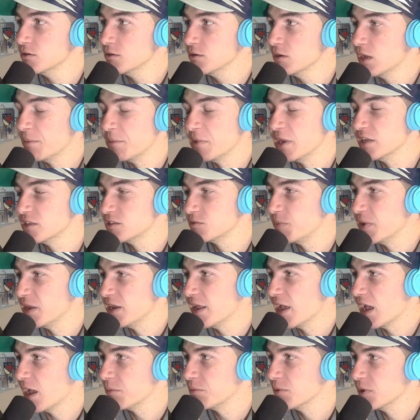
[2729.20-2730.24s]
I mean, it's been
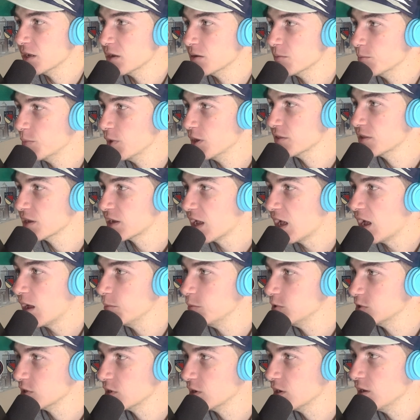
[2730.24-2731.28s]
happening, but the
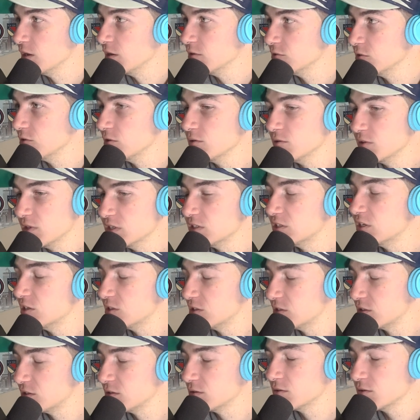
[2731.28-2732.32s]
Commies are going to this
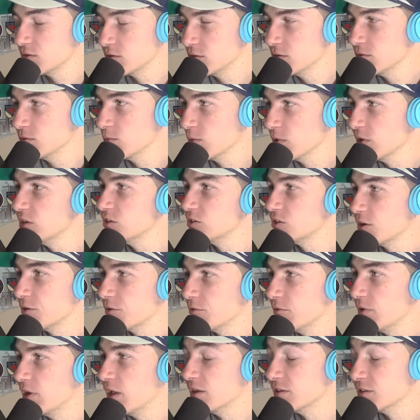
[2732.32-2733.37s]
is where they start to
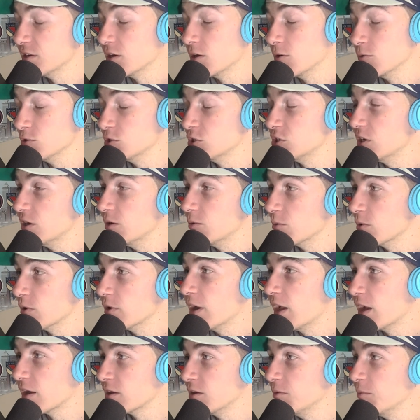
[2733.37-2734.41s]
realize, like, oh, shit, we're
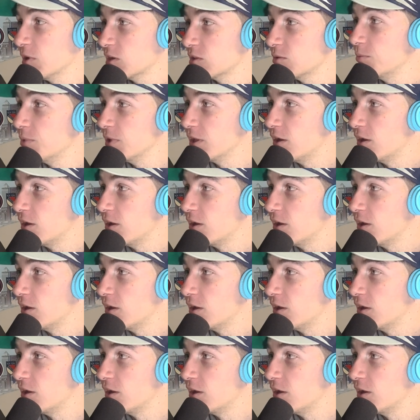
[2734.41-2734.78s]
not going to make the playoffs.